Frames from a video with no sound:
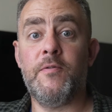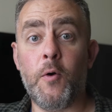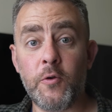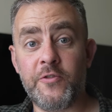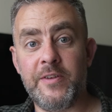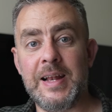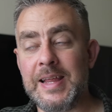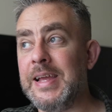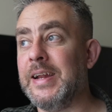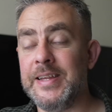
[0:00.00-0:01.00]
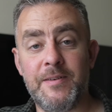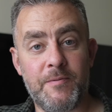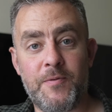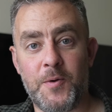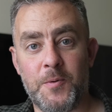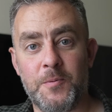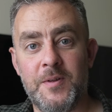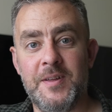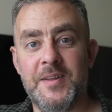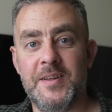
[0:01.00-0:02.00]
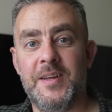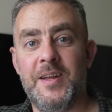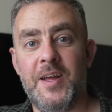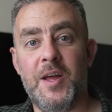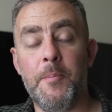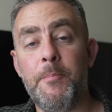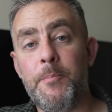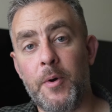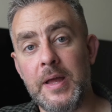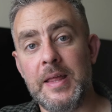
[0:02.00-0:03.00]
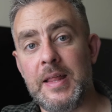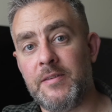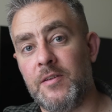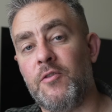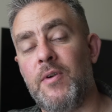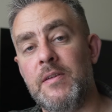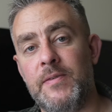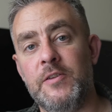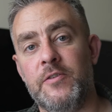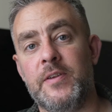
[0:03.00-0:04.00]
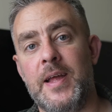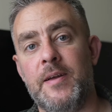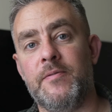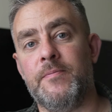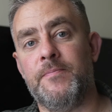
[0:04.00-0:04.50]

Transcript: Fortunately, I didn't fall, but that's a great feature to have.